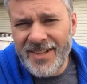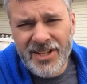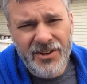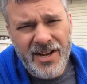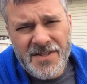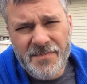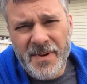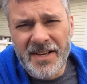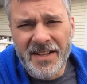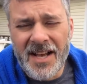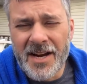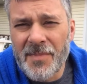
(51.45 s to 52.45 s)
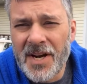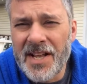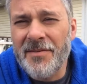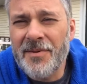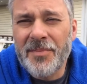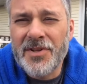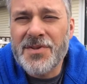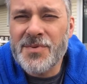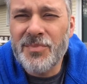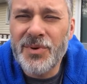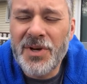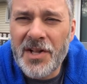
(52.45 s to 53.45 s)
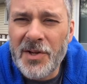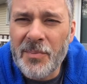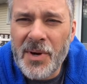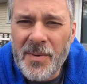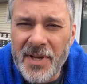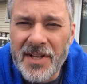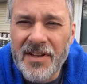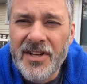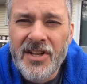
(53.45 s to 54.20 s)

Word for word: You don't have to spend a lot of money. Remember, this is blue collar prepping.